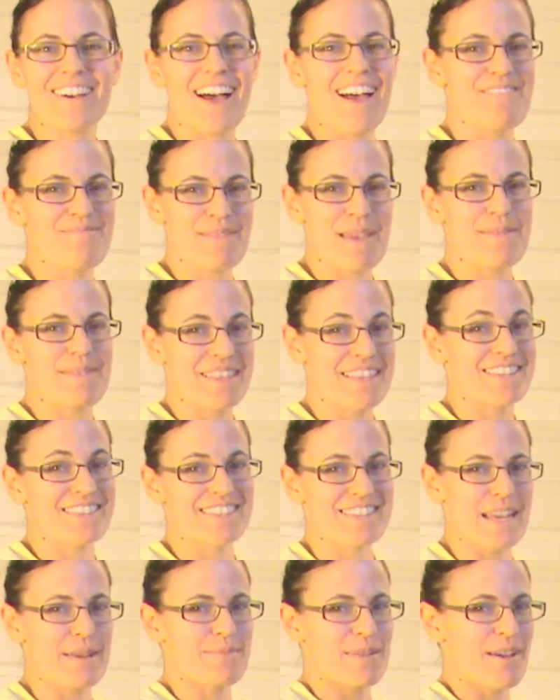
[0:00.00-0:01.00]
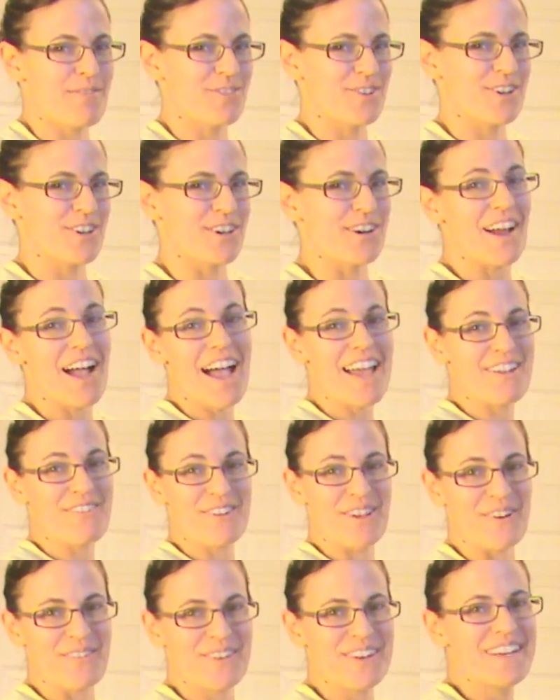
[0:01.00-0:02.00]
maybe this is named after her. I don't
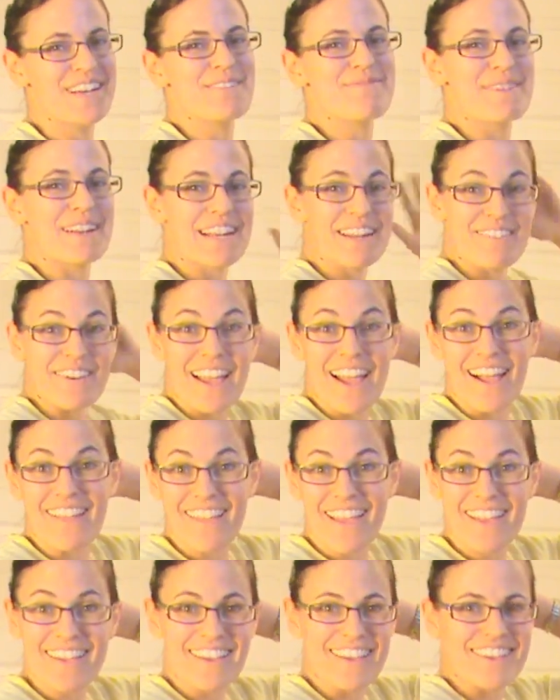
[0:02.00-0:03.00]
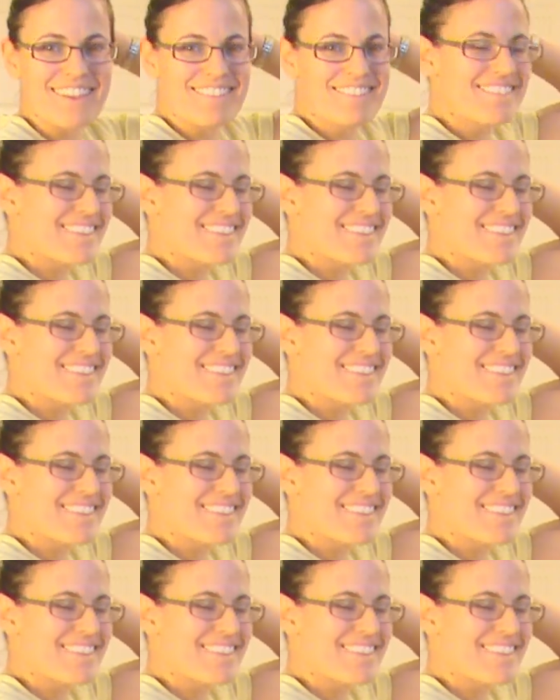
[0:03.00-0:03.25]
know. But anyway, I like it.